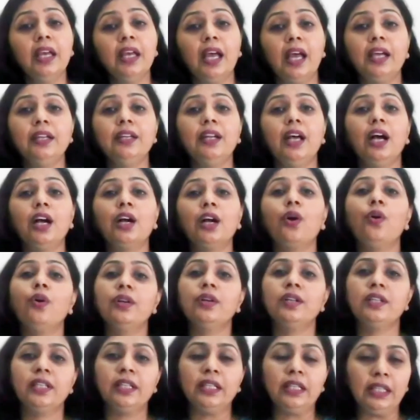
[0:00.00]
and
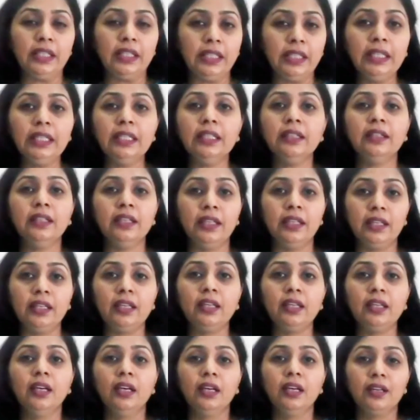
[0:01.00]
accordingly
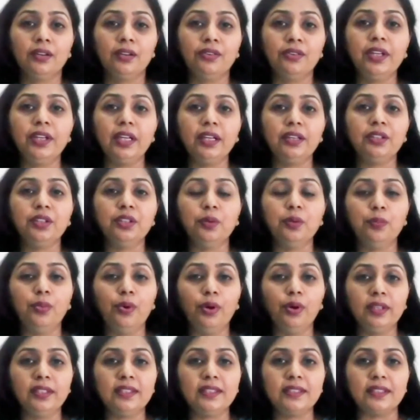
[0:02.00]
they create the
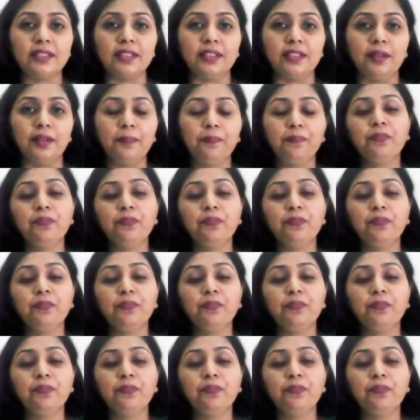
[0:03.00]
policy.